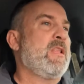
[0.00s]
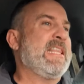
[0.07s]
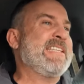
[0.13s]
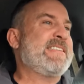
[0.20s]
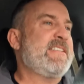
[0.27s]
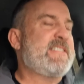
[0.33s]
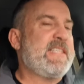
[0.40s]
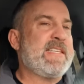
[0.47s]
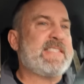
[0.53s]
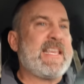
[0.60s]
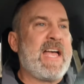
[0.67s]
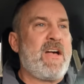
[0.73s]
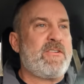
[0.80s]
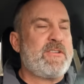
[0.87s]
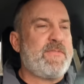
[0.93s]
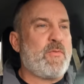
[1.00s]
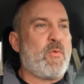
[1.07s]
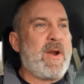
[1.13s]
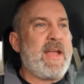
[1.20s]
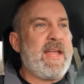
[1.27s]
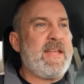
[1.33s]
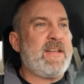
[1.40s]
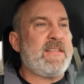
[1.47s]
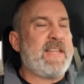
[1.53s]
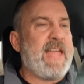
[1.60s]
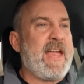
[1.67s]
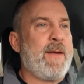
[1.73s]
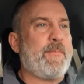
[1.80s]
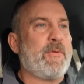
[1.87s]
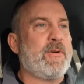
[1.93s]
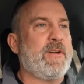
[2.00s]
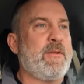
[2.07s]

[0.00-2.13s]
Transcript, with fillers: Listened to the sound of the rain in the camper,